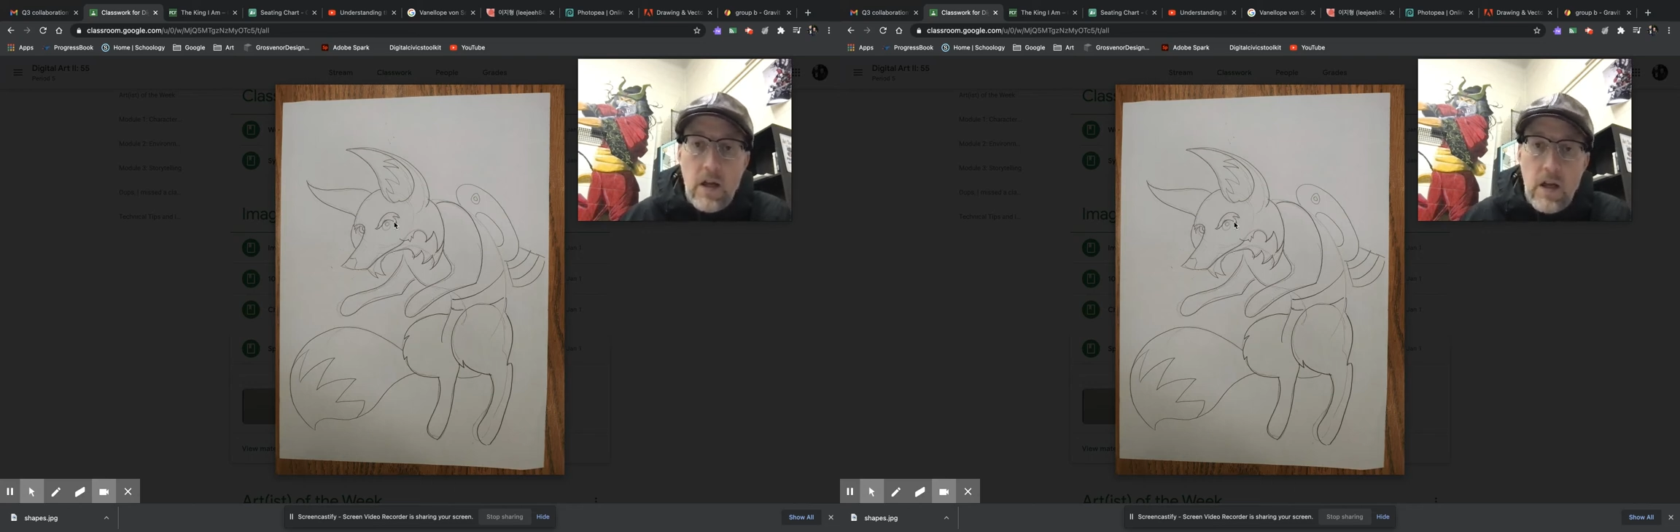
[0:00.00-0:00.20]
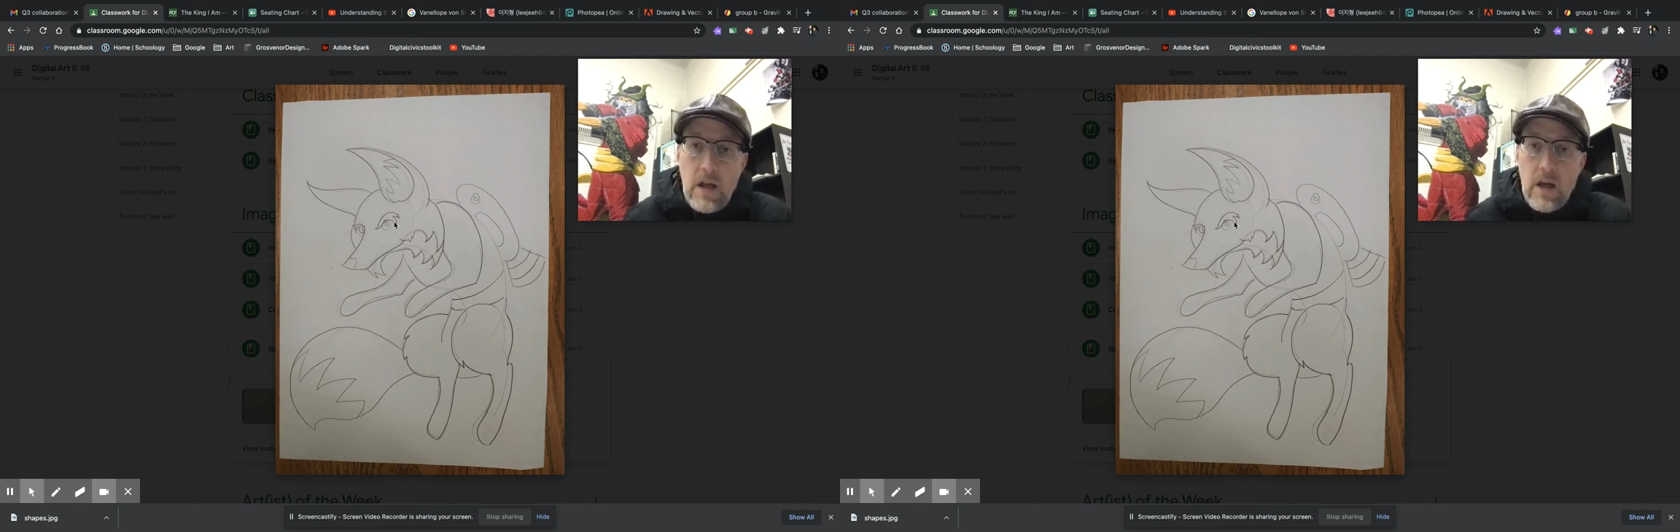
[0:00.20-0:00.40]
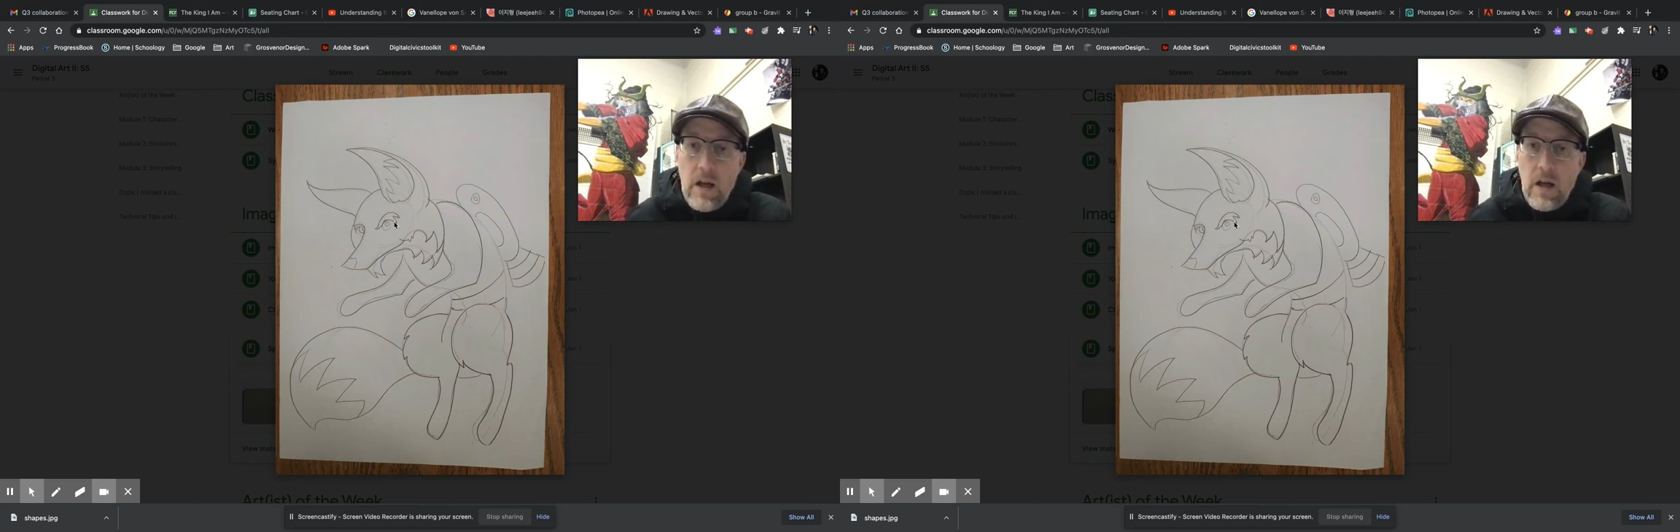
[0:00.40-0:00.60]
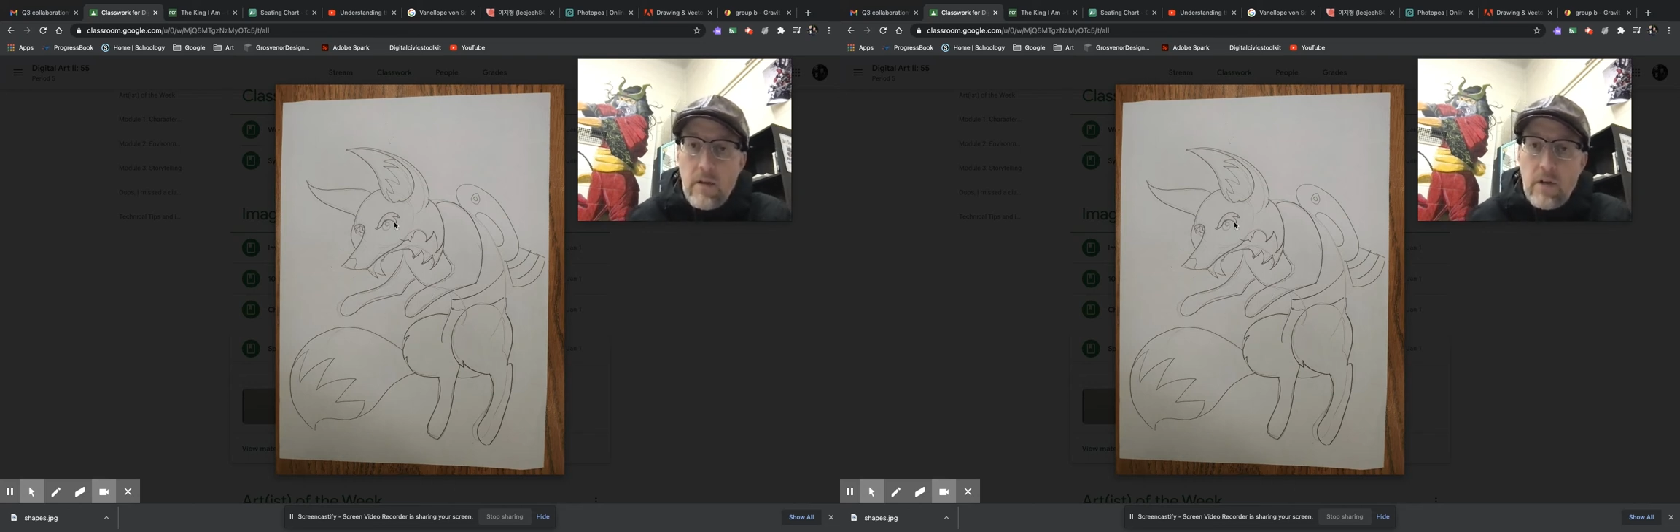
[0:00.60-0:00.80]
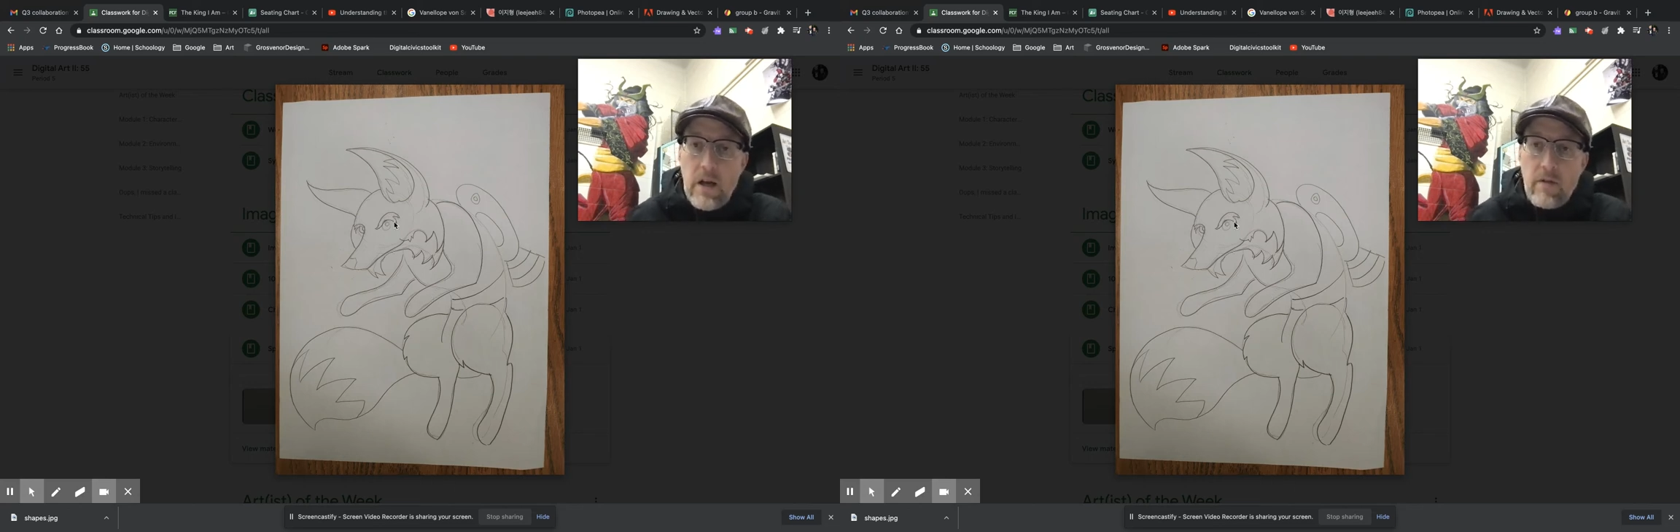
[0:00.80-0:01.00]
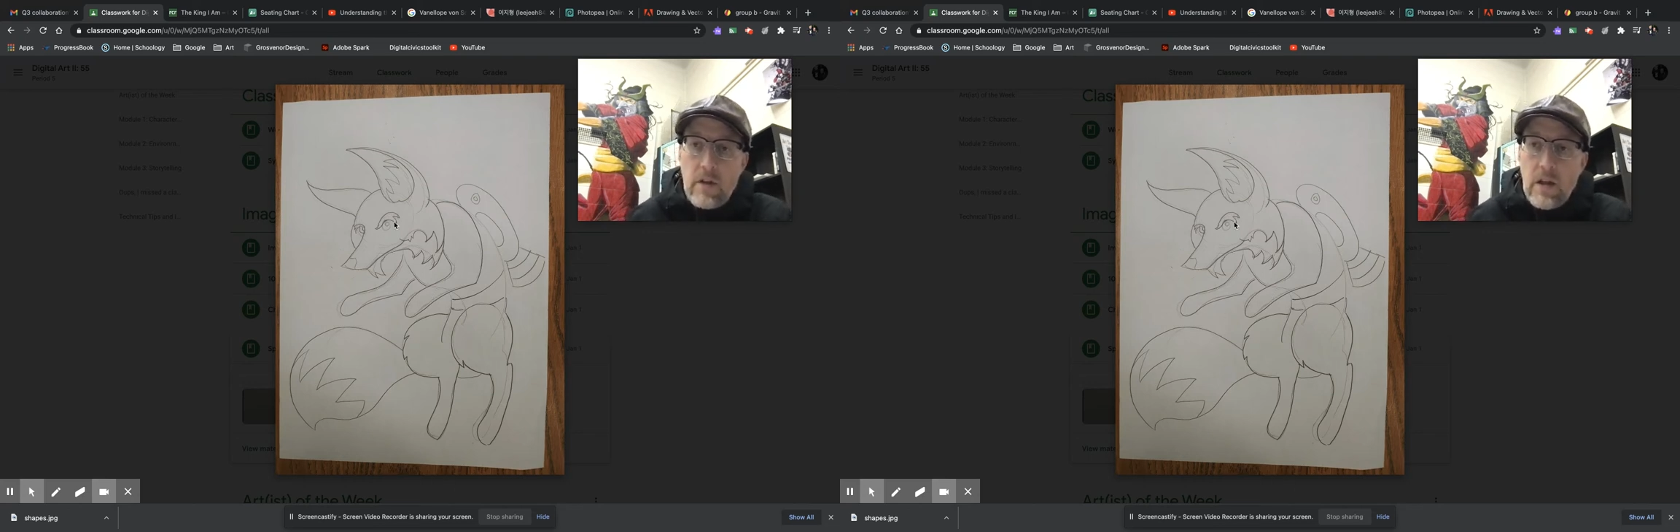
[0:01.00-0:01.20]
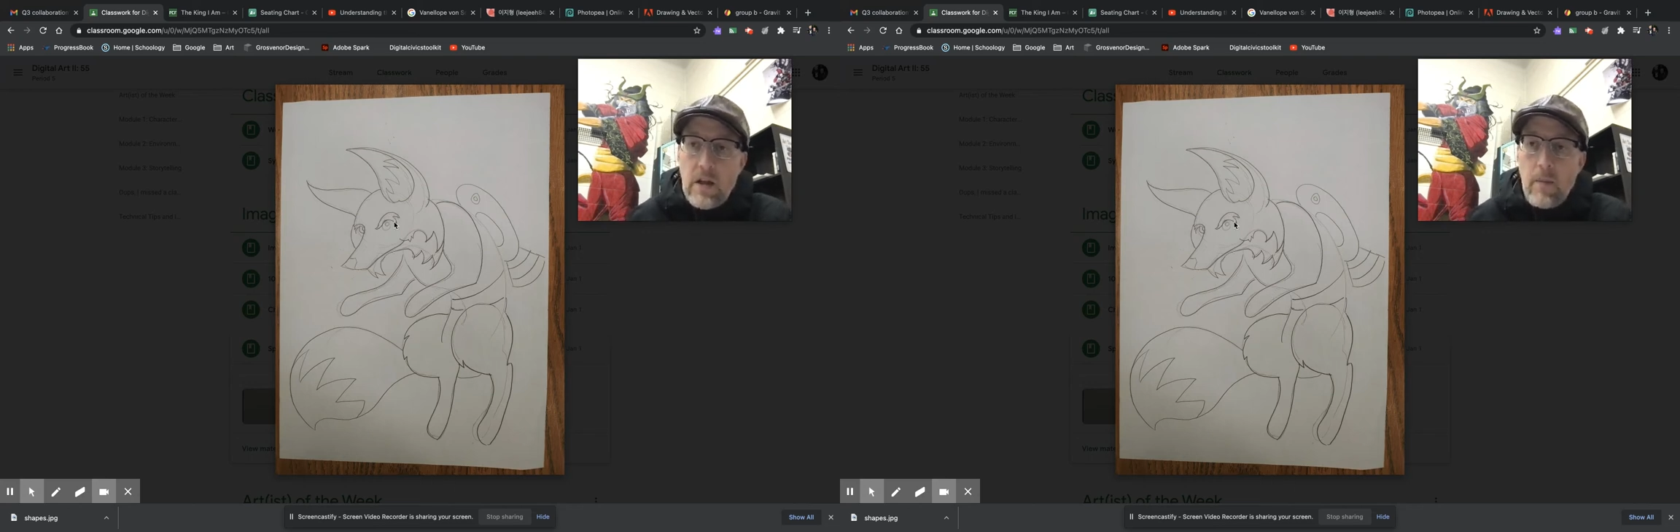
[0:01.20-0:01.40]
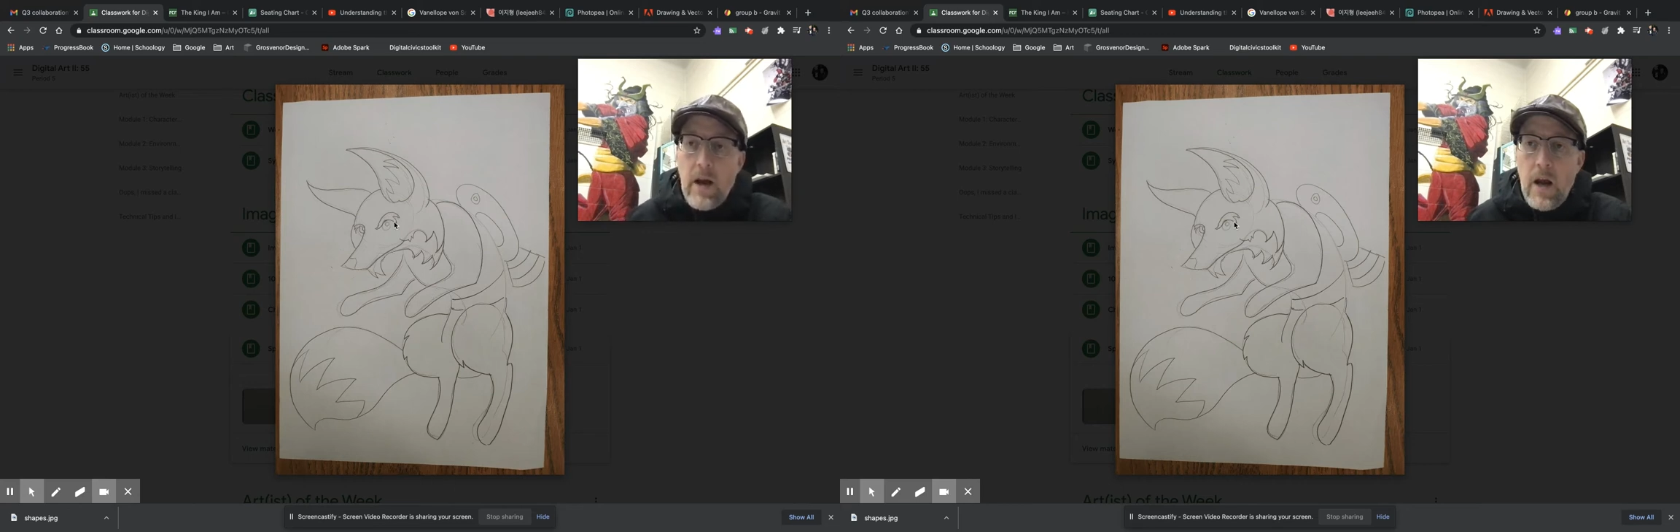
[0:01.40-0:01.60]
and I've got everything
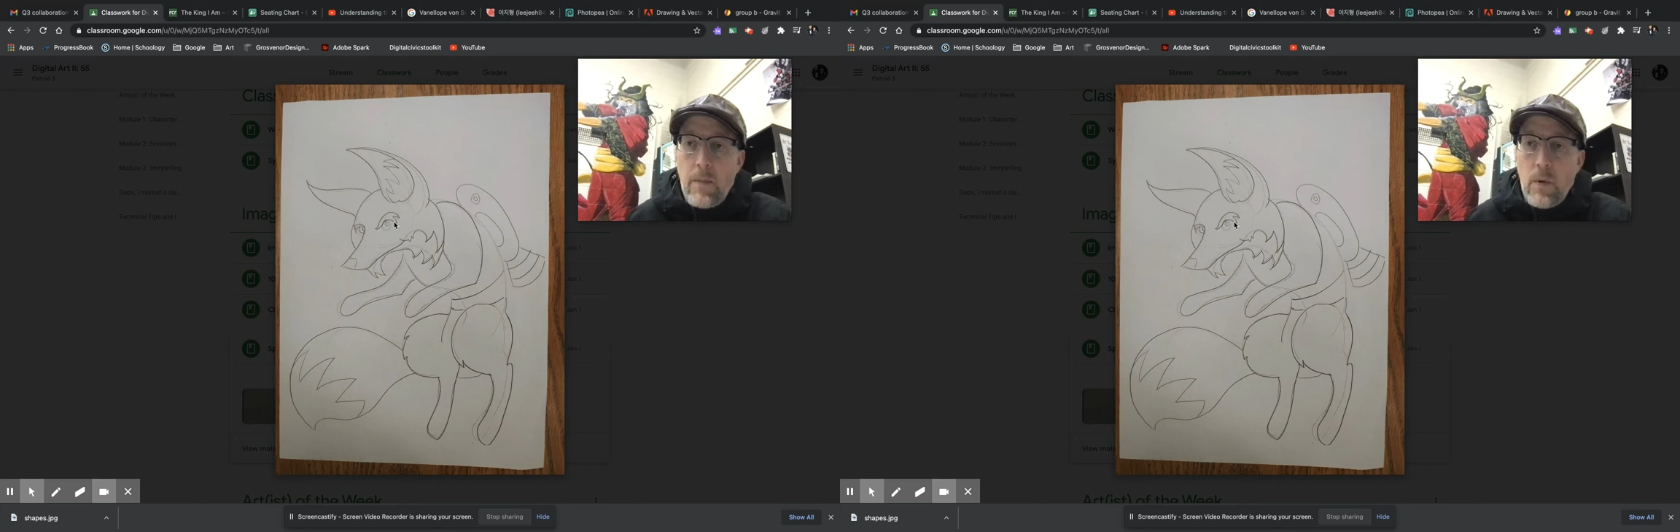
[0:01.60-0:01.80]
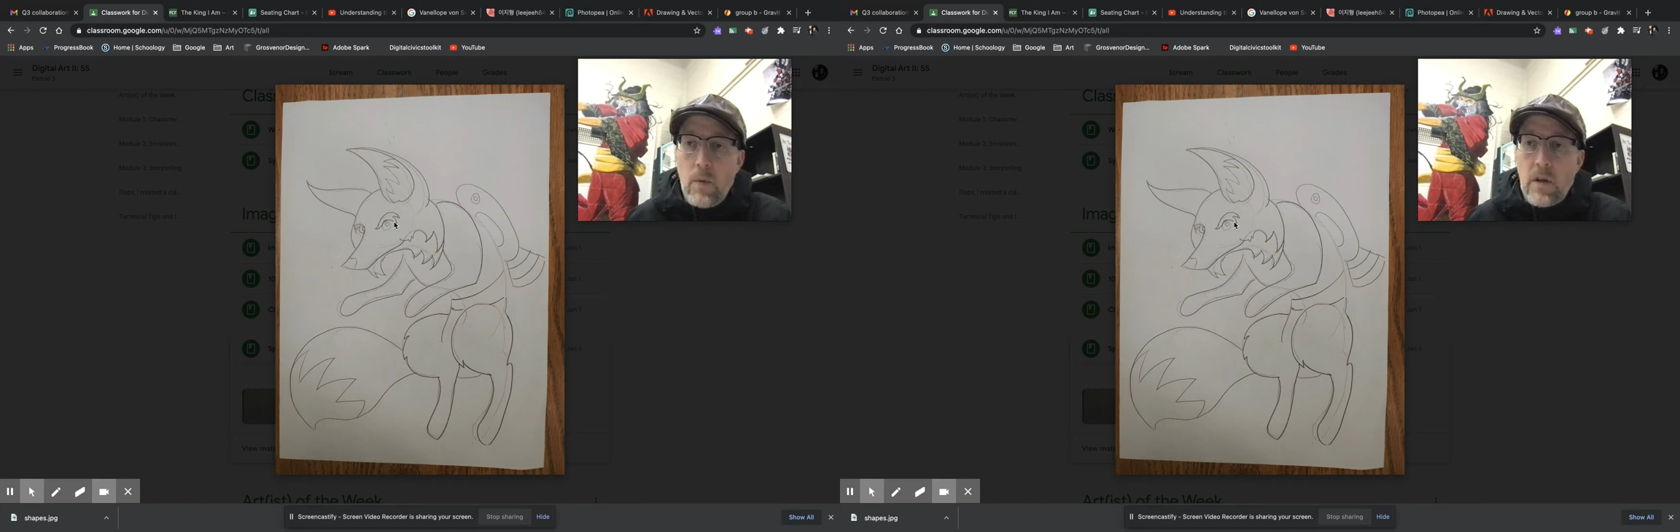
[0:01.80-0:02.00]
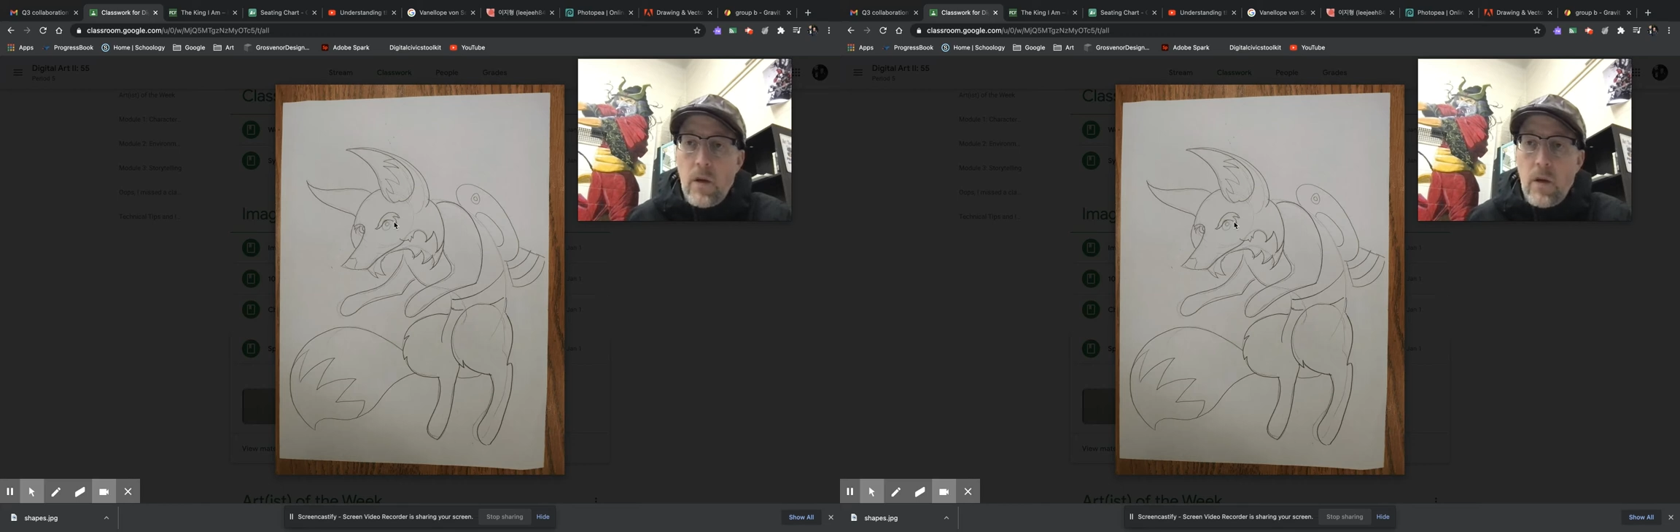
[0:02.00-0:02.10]
that I'm happy with.